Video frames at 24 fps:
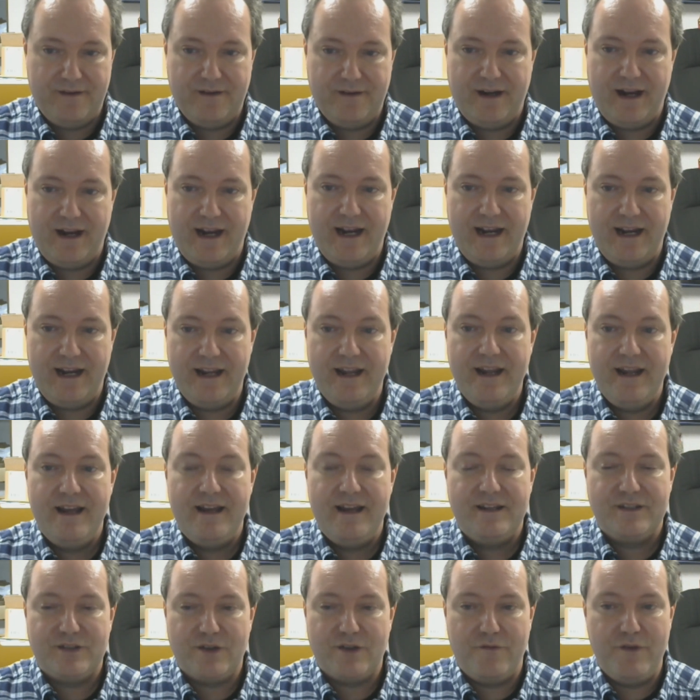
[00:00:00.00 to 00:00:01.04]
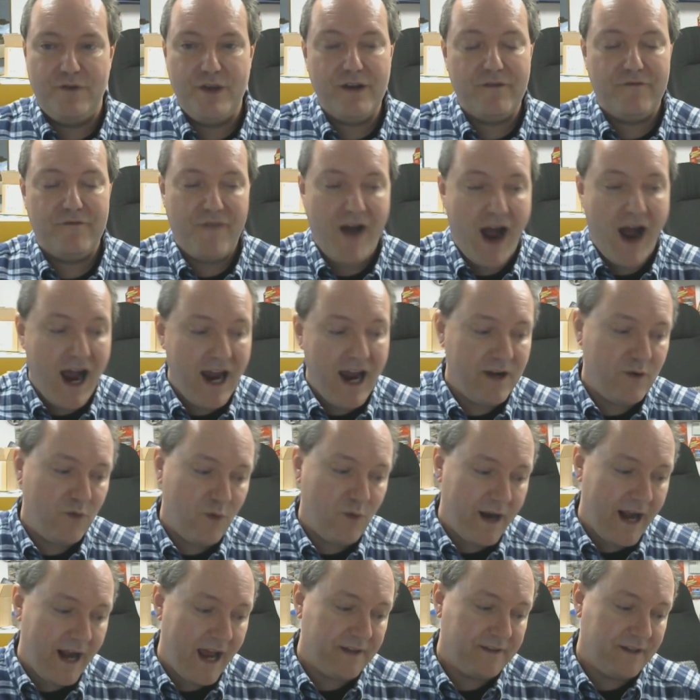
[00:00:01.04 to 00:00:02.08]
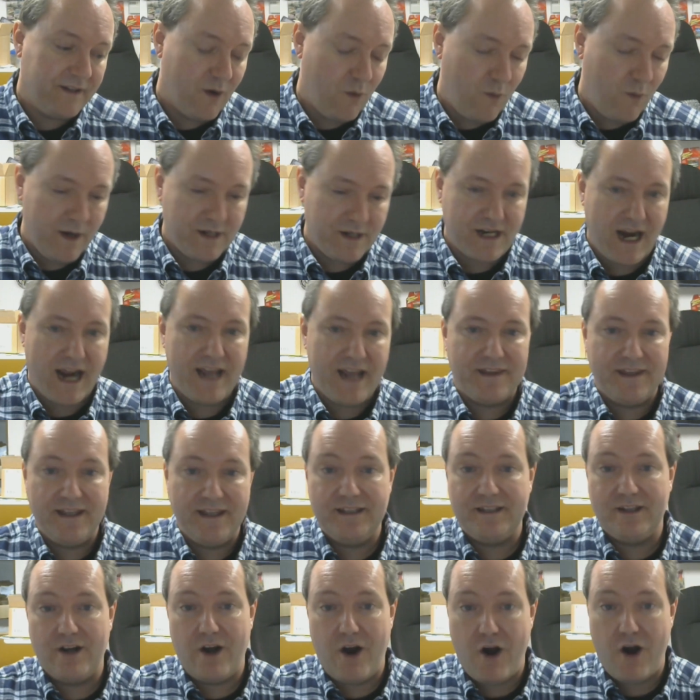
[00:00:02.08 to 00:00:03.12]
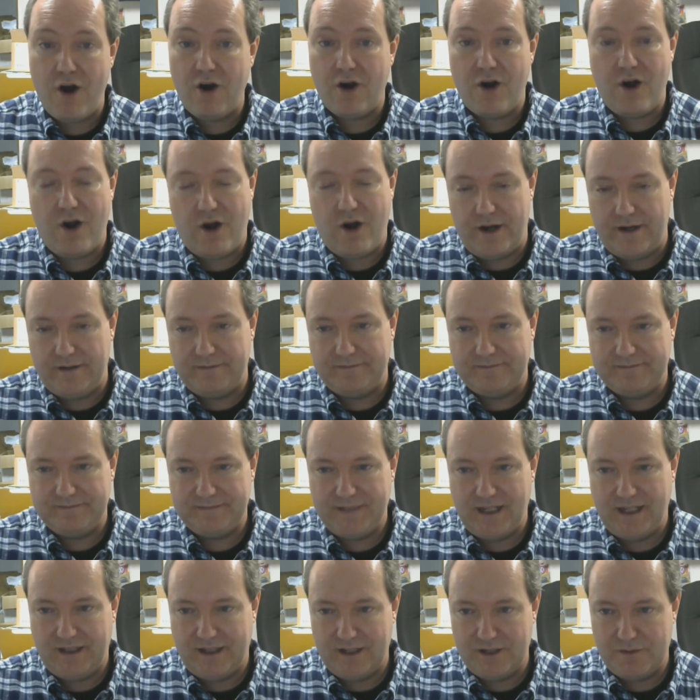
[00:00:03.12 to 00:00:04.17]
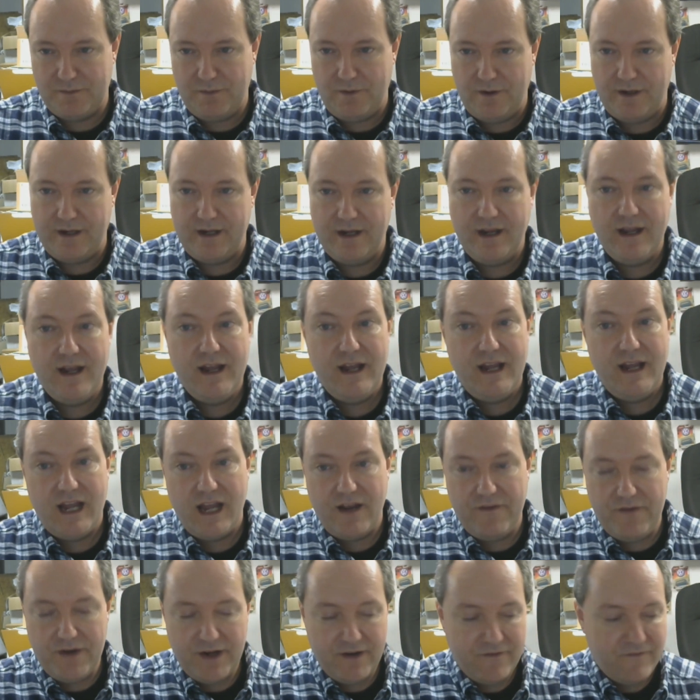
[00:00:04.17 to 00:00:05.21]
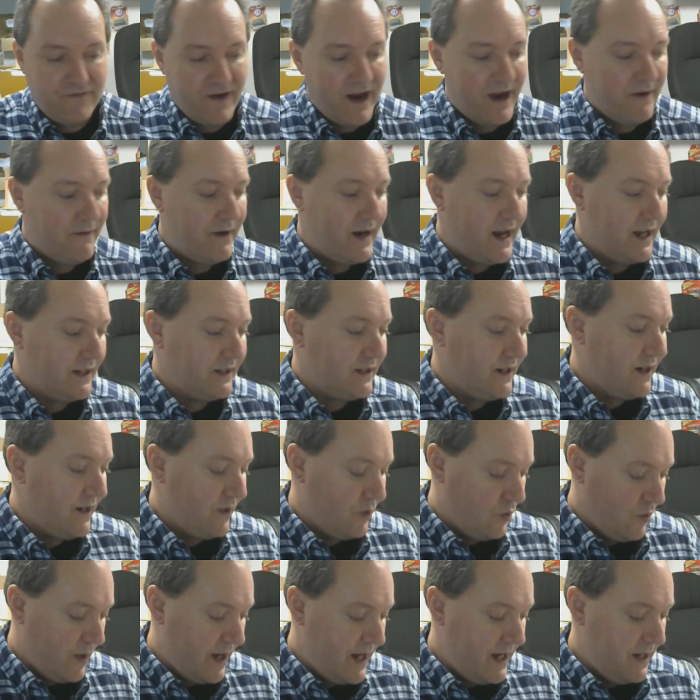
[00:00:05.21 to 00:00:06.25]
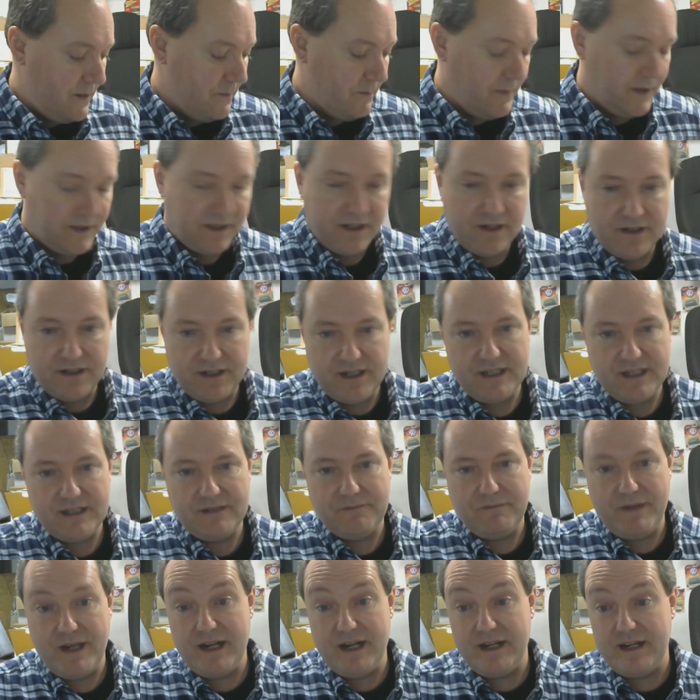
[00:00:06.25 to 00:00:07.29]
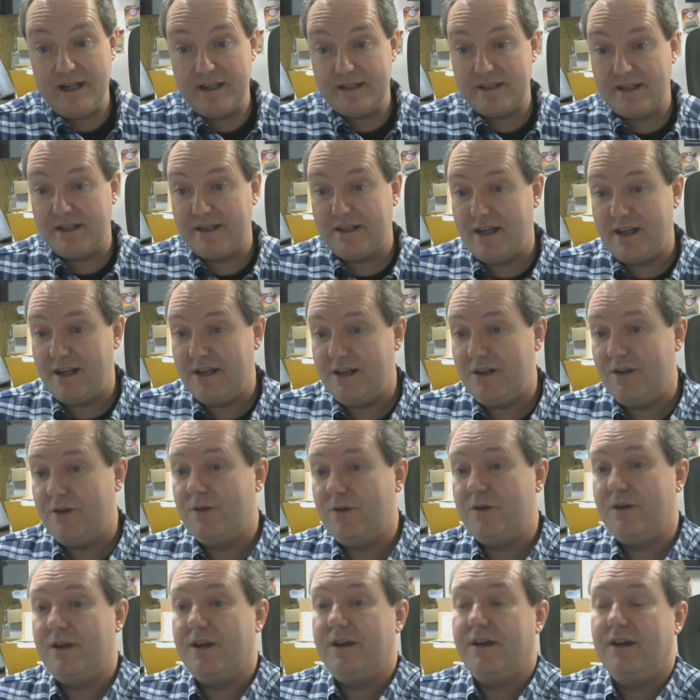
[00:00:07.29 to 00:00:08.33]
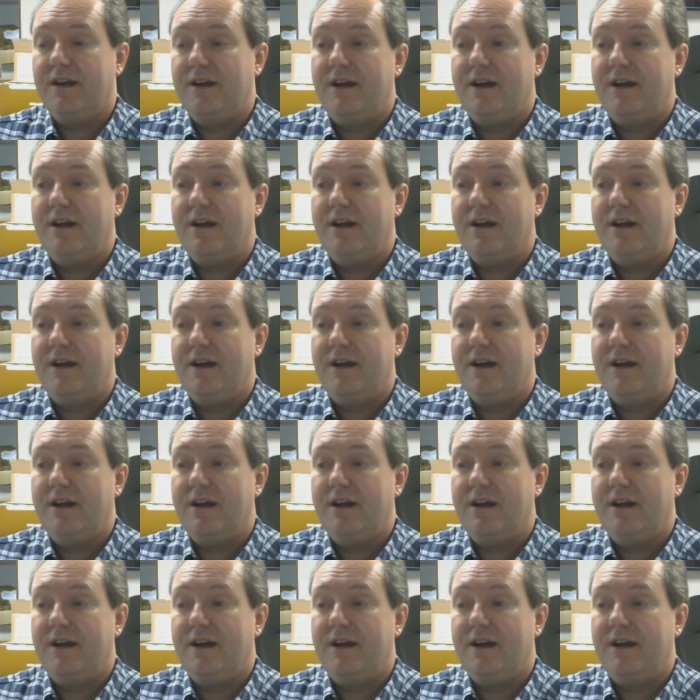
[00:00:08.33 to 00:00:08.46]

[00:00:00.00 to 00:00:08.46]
Okay. So if you can find one out there, which I think they're all gone at this point. If you can find one out there, great. But they're being discontinued.